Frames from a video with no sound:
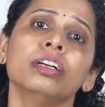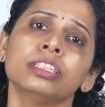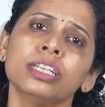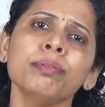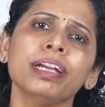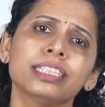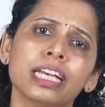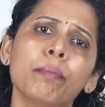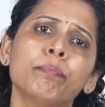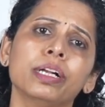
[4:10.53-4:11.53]
Some
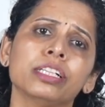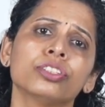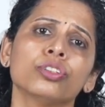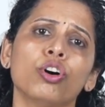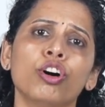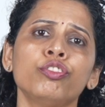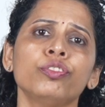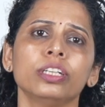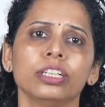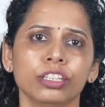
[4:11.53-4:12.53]
examples
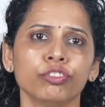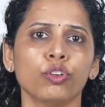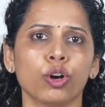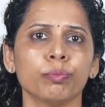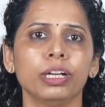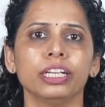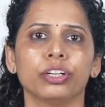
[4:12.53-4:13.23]
of informal